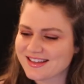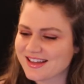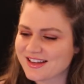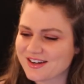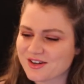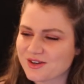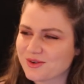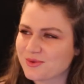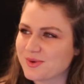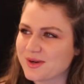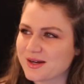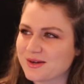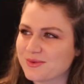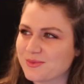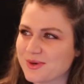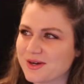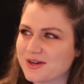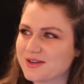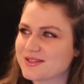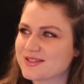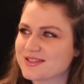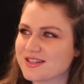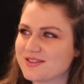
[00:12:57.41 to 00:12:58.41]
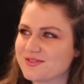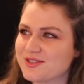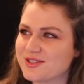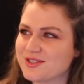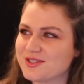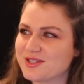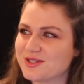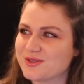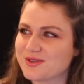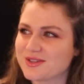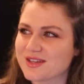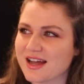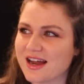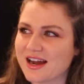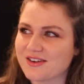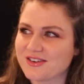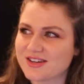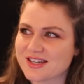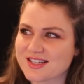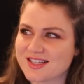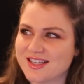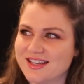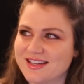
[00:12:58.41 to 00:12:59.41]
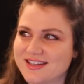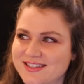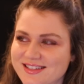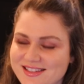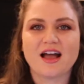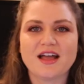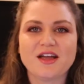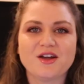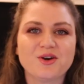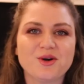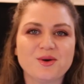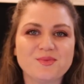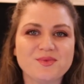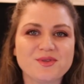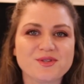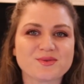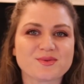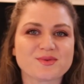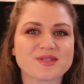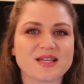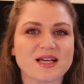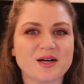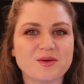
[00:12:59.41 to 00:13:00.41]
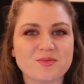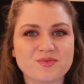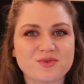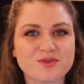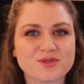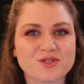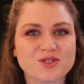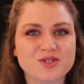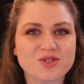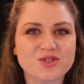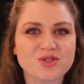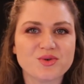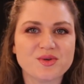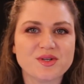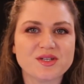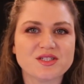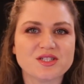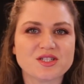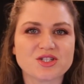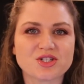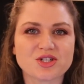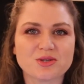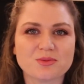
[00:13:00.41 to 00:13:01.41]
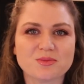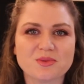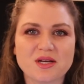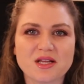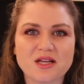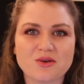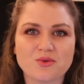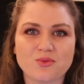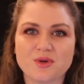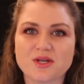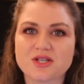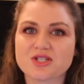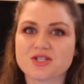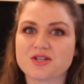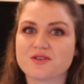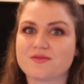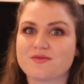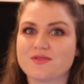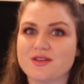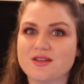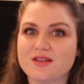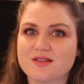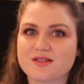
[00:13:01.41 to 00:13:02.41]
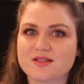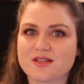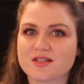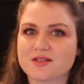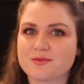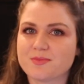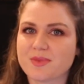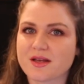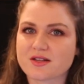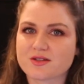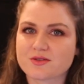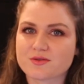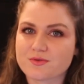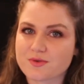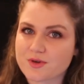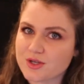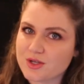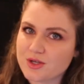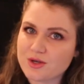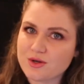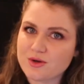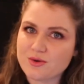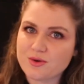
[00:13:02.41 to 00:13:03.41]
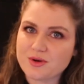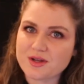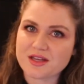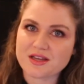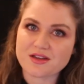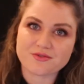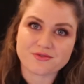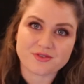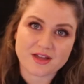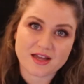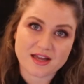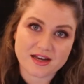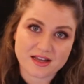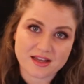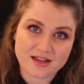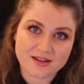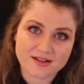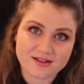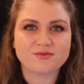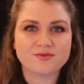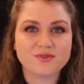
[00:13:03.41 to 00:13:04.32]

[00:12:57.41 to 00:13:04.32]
I don't know what weird stuff you would do with irises. I hope this was helpful to you in determining which of these is best for you, if any.